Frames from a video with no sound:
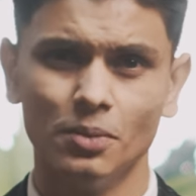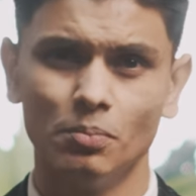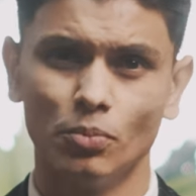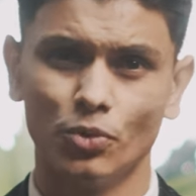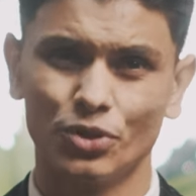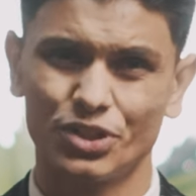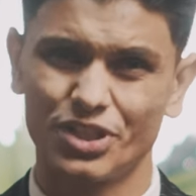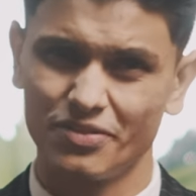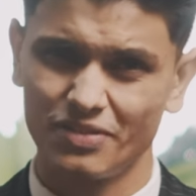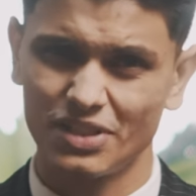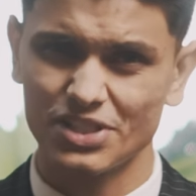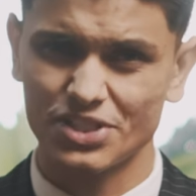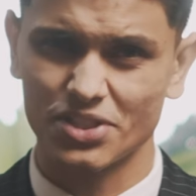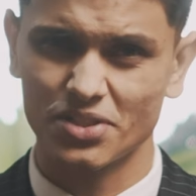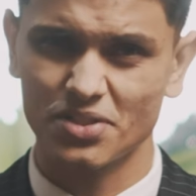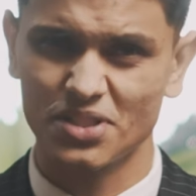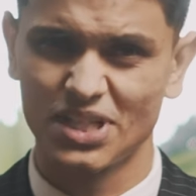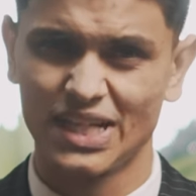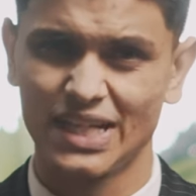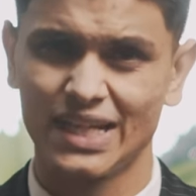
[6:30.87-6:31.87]

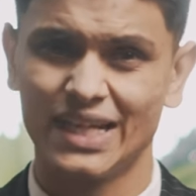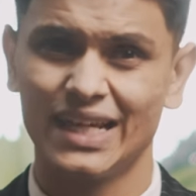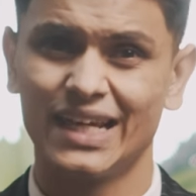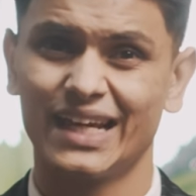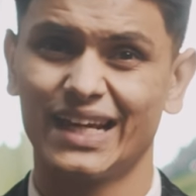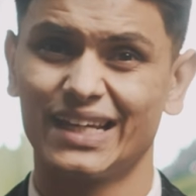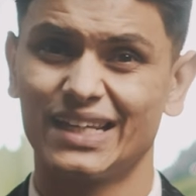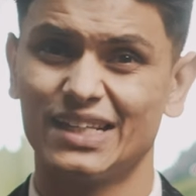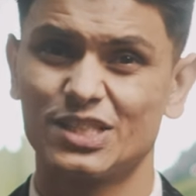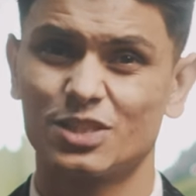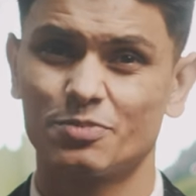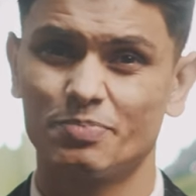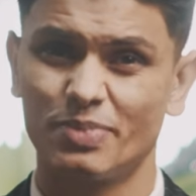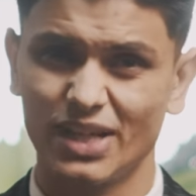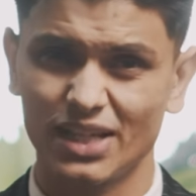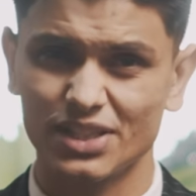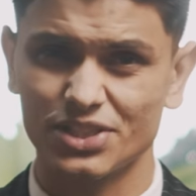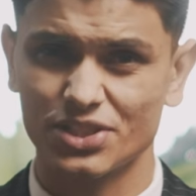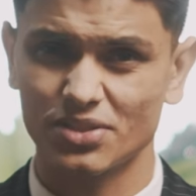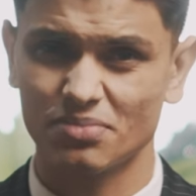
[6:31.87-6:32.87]
motivation, and
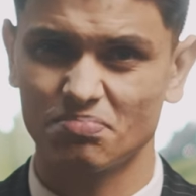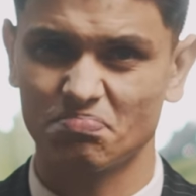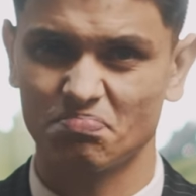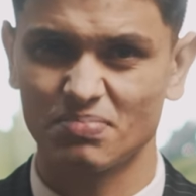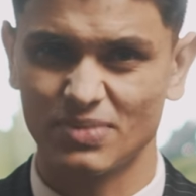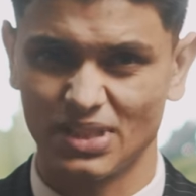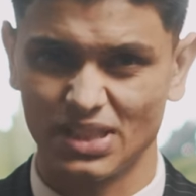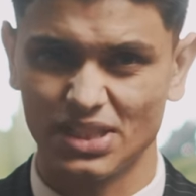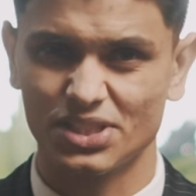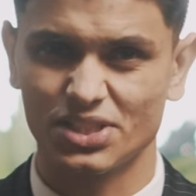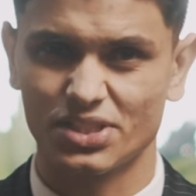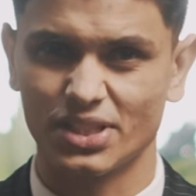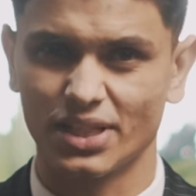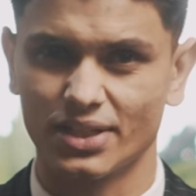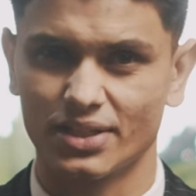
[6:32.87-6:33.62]
inspiration instead.